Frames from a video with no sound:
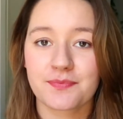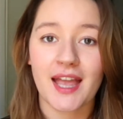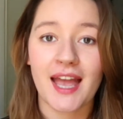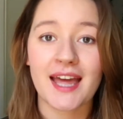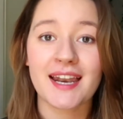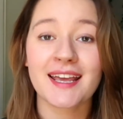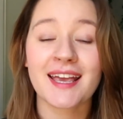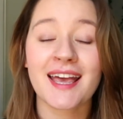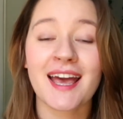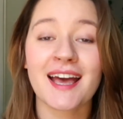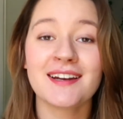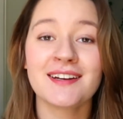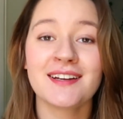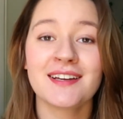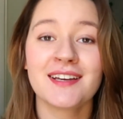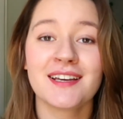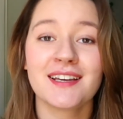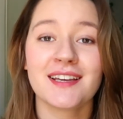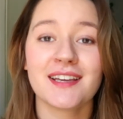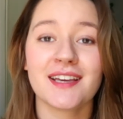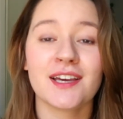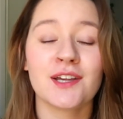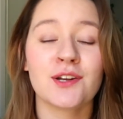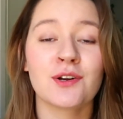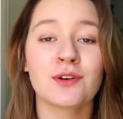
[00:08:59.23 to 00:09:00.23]
And again,
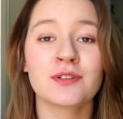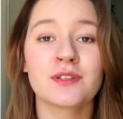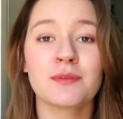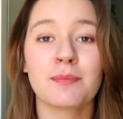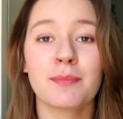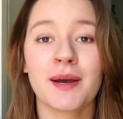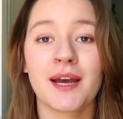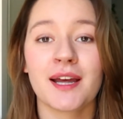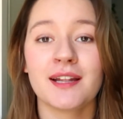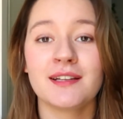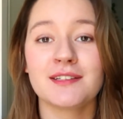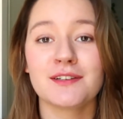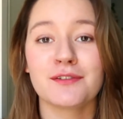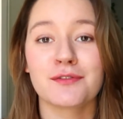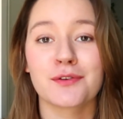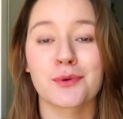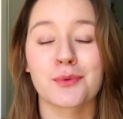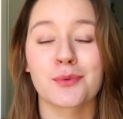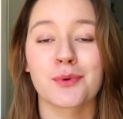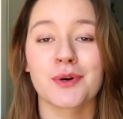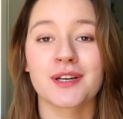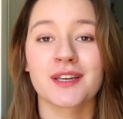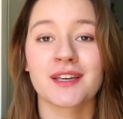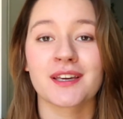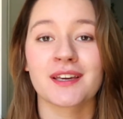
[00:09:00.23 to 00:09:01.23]
it all depends if you're
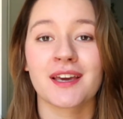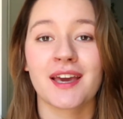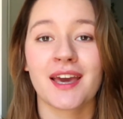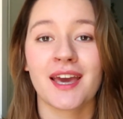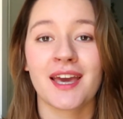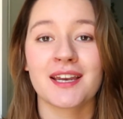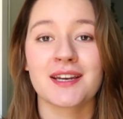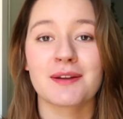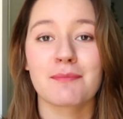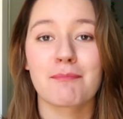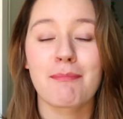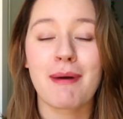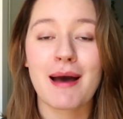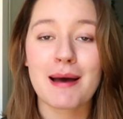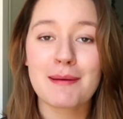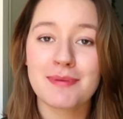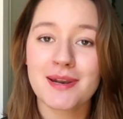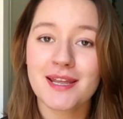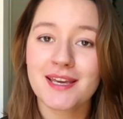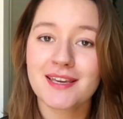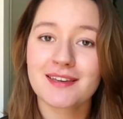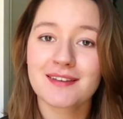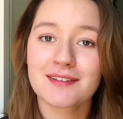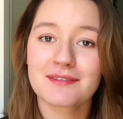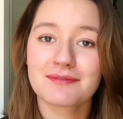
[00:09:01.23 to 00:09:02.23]
working in a
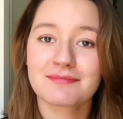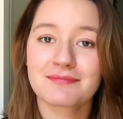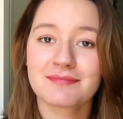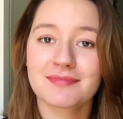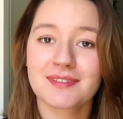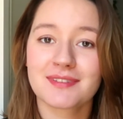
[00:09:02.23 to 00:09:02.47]
public